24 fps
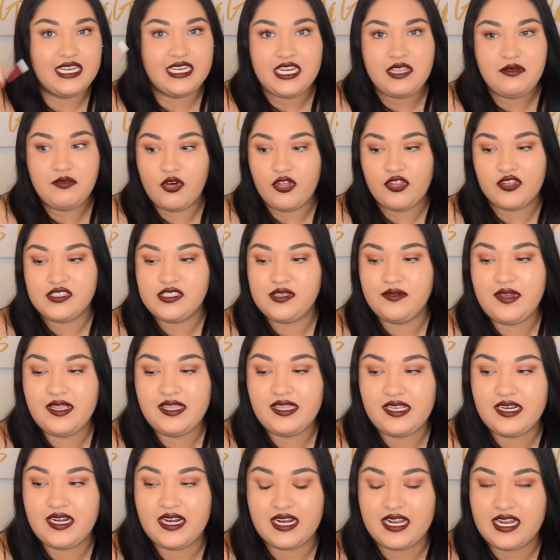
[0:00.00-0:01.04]
tried to
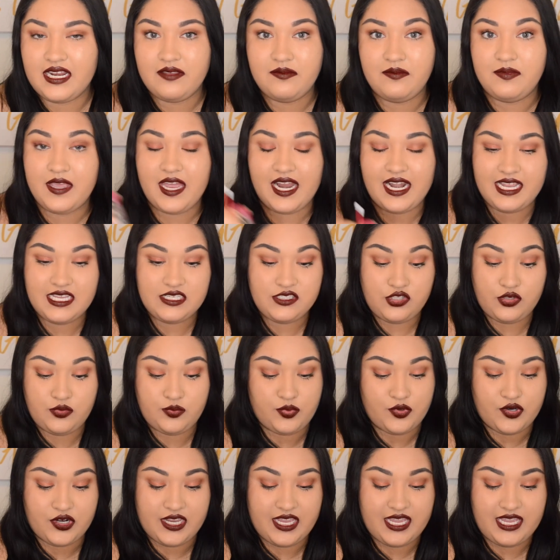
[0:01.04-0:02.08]
overdraw it,
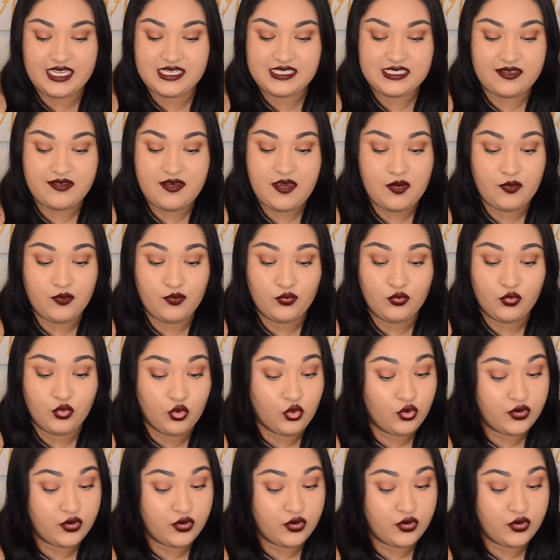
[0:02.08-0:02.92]
but it did not work.